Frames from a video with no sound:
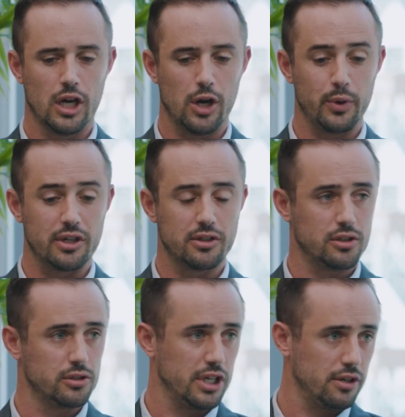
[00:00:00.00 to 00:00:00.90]
We don't
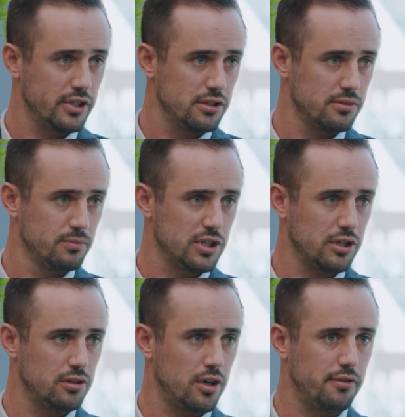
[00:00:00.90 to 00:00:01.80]
hold any of those.
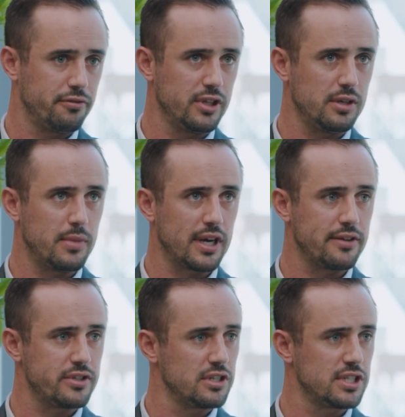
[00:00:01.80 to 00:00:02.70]
So of the
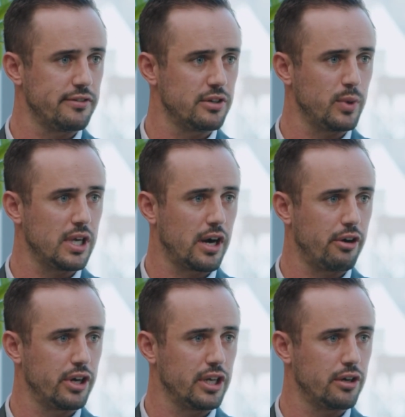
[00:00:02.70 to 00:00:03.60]
Magnificent 7, we
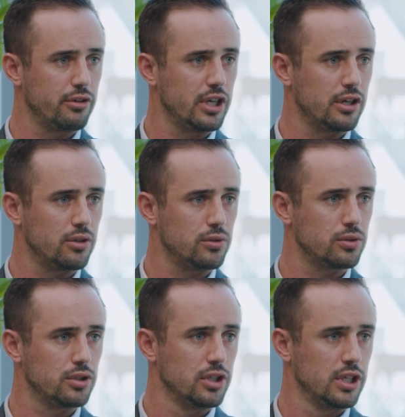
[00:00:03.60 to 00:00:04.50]
currently only
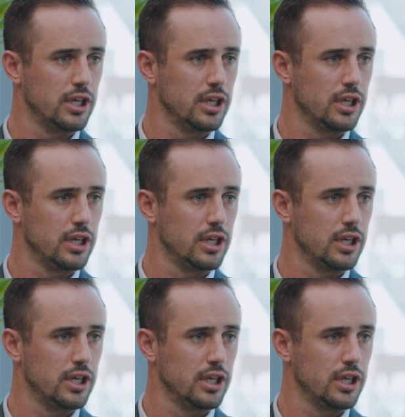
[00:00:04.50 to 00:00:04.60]
hold